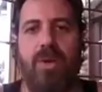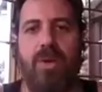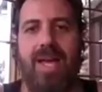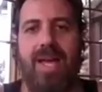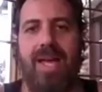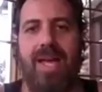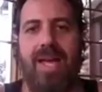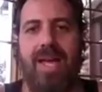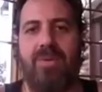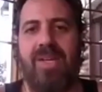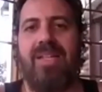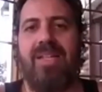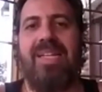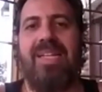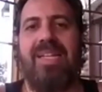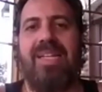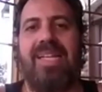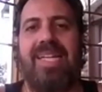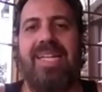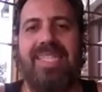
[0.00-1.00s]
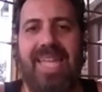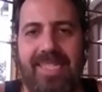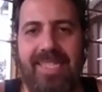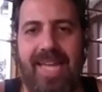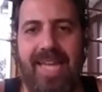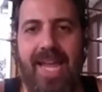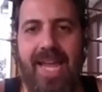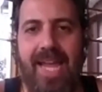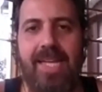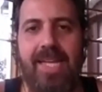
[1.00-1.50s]
have less
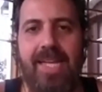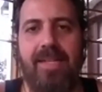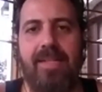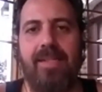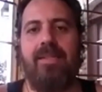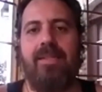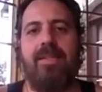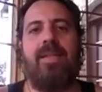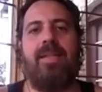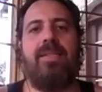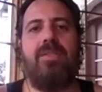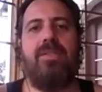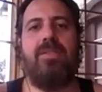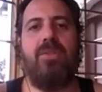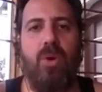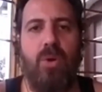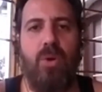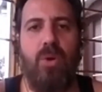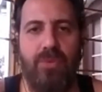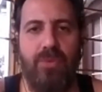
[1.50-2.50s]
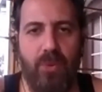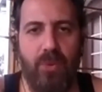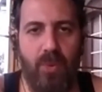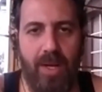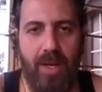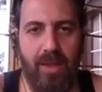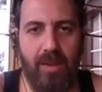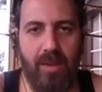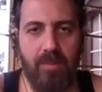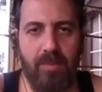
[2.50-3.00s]
anxiety, less
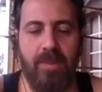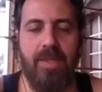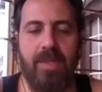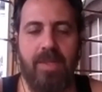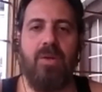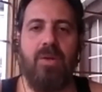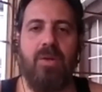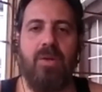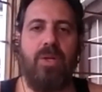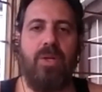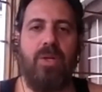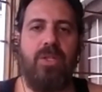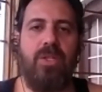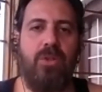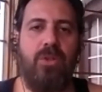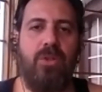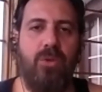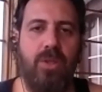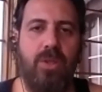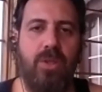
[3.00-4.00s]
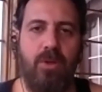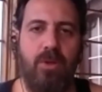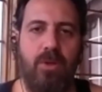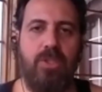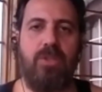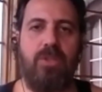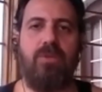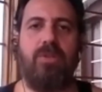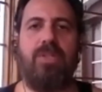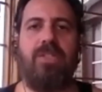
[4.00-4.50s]
overwhelm. When you do
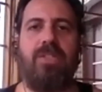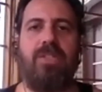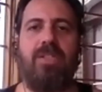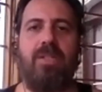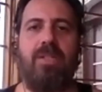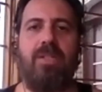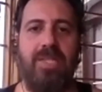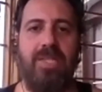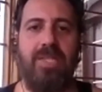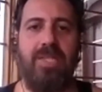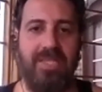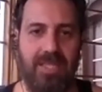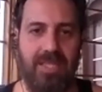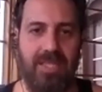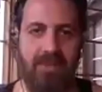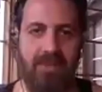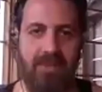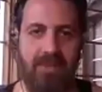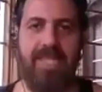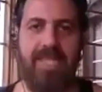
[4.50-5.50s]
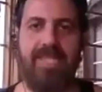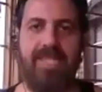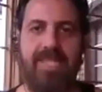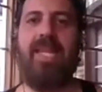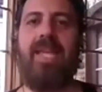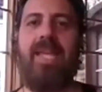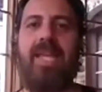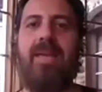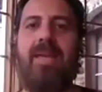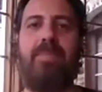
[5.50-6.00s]
emotional release, even
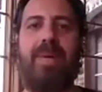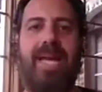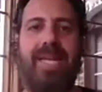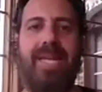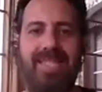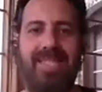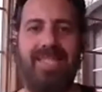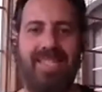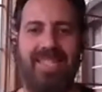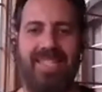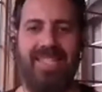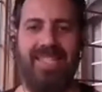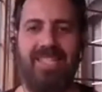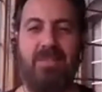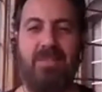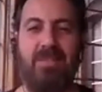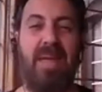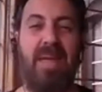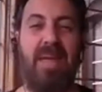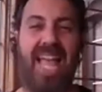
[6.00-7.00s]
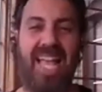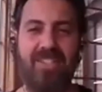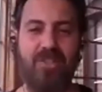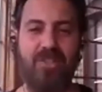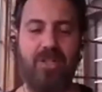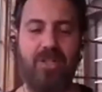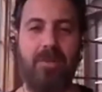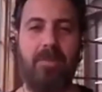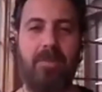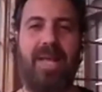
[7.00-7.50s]
as an empath, it
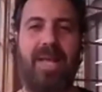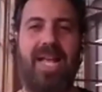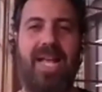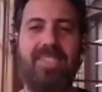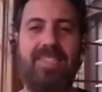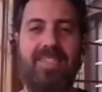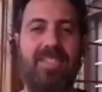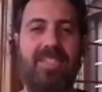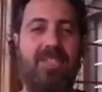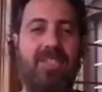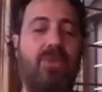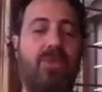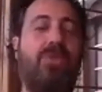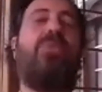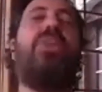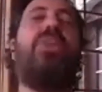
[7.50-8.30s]
expands your capacity to